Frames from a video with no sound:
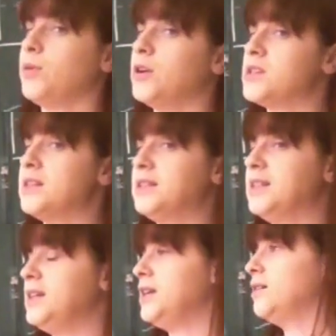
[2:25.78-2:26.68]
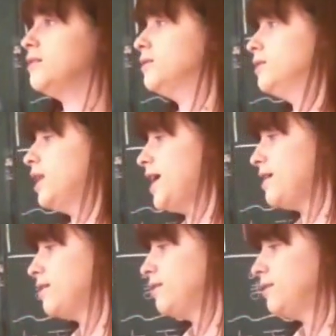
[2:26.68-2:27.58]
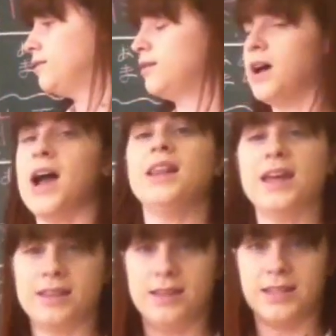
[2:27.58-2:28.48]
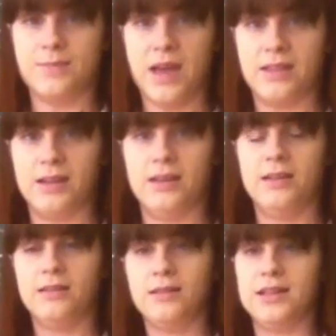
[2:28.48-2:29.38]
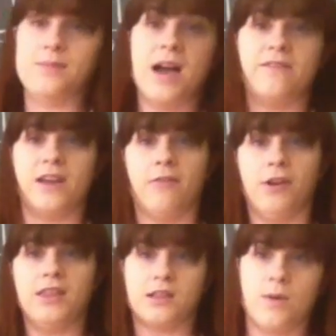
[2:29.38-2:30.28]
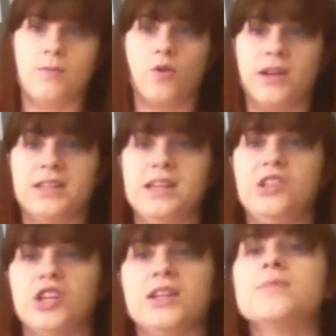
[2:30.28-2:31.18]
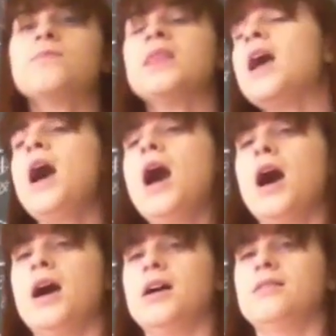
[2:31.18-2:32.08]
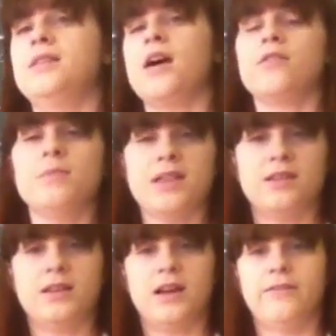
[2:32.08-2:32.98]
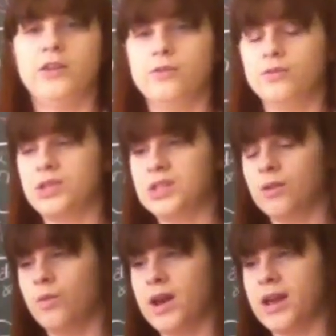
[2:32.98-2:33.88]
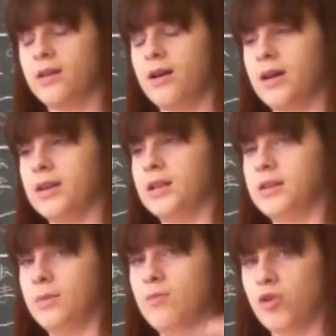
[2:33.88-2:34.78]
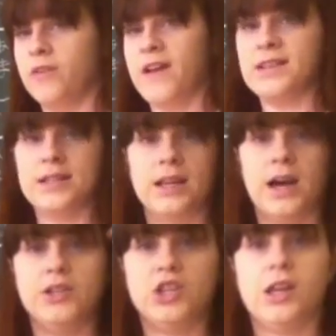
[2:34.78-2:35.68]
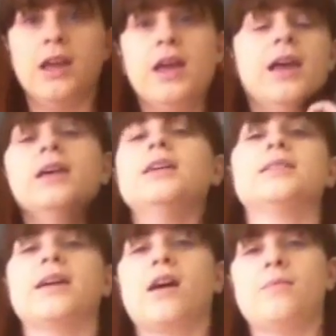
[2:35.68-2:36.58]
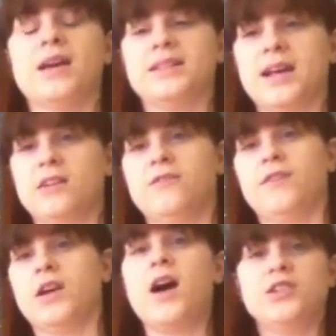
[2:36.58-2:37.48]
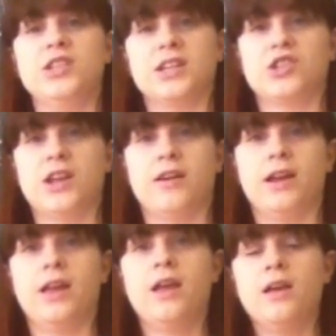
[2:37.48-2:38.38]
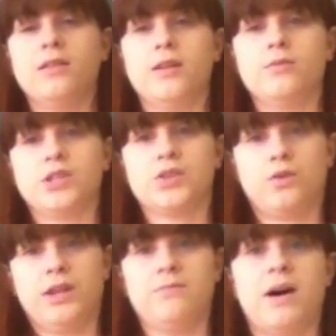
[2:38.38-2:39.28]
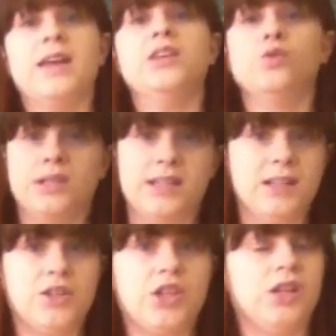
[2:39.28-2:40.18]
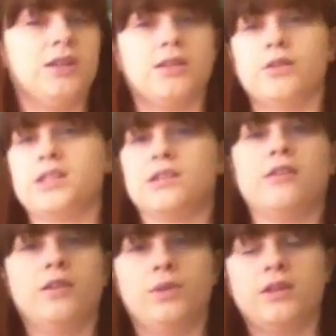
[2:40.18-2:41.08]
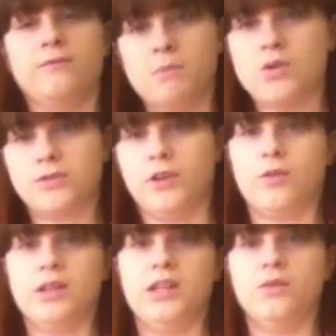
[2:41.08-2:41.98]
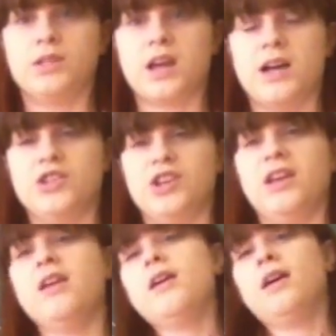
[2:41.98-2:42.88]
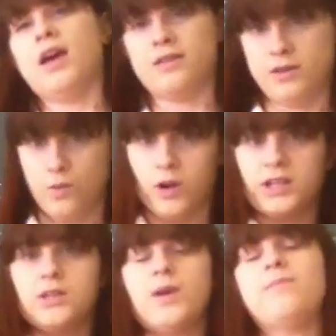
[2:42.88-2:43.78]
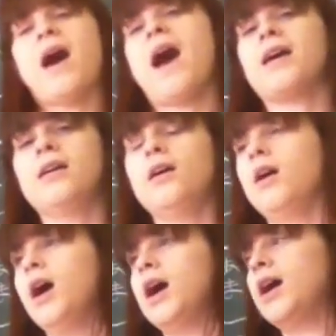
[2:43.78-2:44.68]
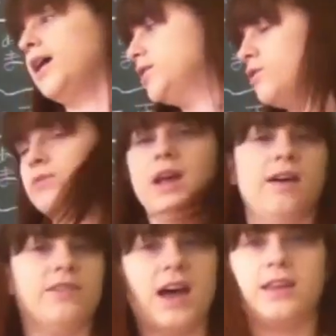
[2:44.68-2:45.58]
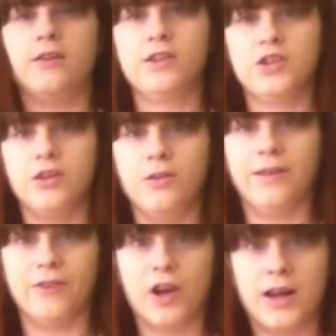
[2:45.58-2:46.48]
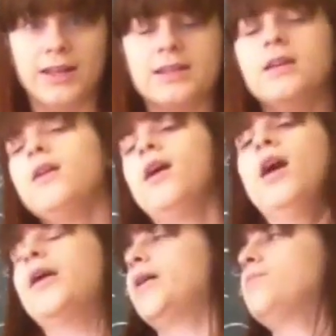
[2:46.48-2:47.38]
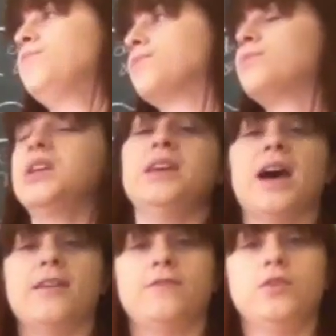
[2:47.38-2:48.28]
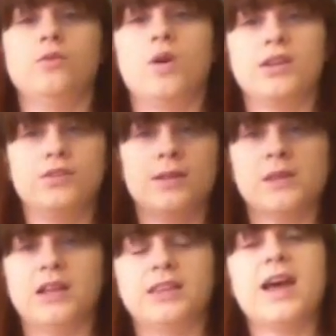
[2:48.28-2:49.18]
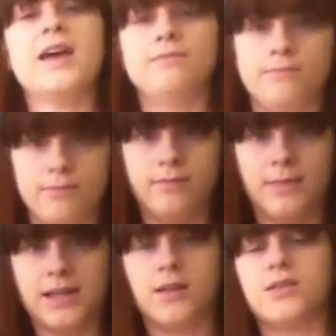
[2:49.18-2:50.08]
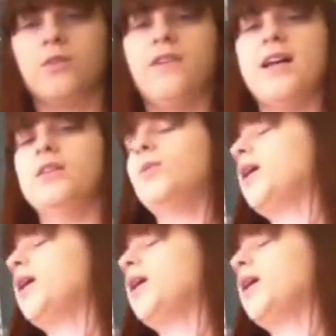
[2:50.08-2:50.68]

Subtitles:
personally like this method, is my favorite. That's why I'm going to teach it. The other method I've used when I got a little bit more advanced in kanji is I got myself a kanji dictionary that was sorted by usage. So it started the most frequently used kanji and then worked its way back. I don't have that here to show you, I forgot it. But yeah, if you want to do something like that, that's also a valid